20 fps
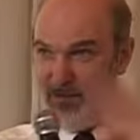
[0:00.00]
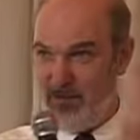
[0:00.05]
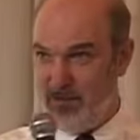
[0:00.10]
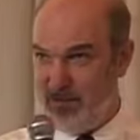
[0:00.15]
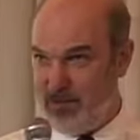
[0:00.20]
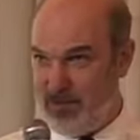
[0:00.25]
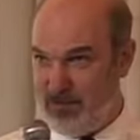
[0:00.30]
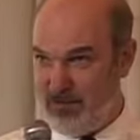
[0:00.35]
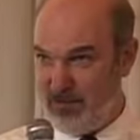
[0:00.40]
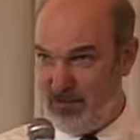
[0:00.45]
from
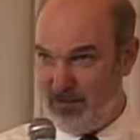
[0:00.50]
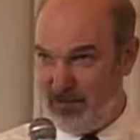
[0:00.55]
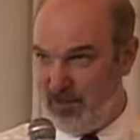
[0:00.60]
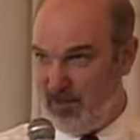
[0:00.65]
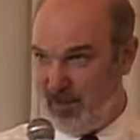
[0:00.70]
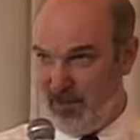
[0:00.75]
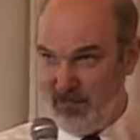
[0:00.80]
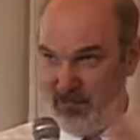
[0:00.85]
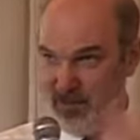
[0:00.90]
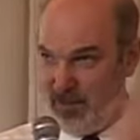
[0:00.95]
the devil.
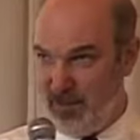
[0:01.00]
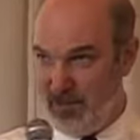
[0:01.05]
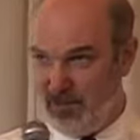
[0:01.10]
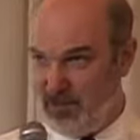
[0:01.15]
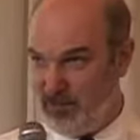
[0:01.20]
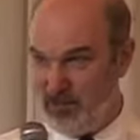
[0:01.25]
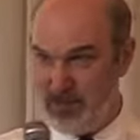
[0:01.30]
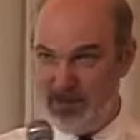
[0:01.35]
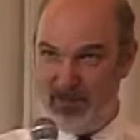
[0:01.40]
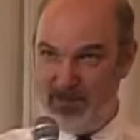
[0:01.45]
I mean, I
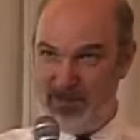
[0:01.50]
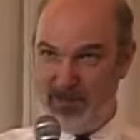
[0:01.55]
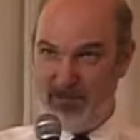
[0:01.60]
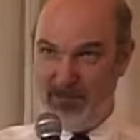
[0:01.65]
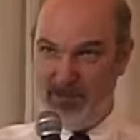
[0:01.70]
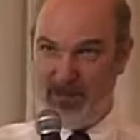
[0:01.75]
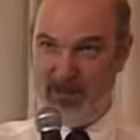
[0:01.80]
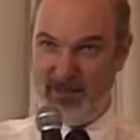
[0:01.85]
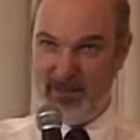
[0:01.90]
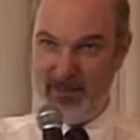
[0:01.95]
don't say
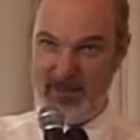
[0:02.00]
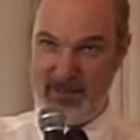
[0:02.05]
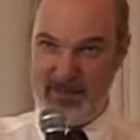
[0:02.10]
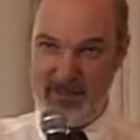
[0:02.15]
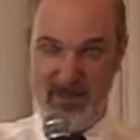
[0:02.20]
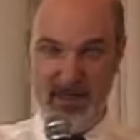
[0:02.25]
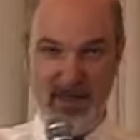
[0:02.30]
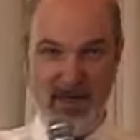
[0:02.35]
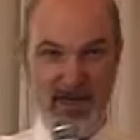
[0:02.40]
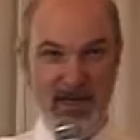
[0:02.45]
something like this.
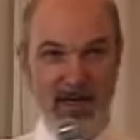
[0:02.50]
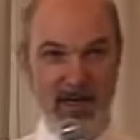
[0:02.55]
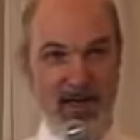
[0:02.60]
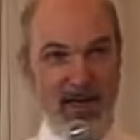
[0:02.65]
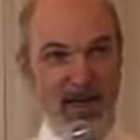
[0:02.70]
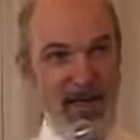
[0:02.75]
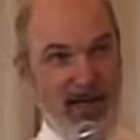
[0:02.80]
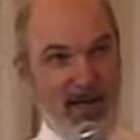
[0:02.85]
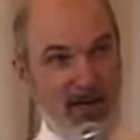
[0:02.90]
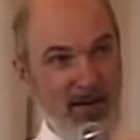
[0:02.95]

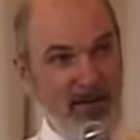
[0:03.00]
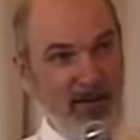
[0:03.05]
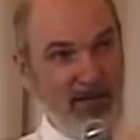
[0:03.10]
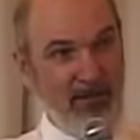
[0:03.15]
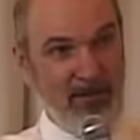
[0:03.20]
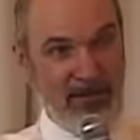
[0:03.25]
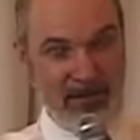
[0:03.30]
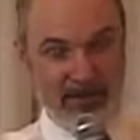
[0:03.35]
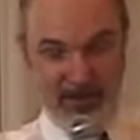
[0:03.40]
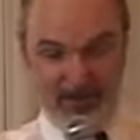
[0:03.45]

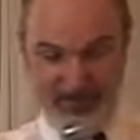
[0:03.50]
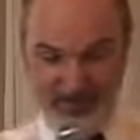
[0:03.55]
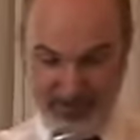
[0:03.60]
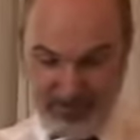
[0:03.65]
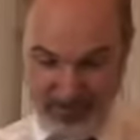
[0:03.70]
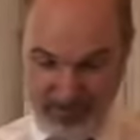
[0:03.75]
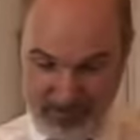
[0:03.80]
But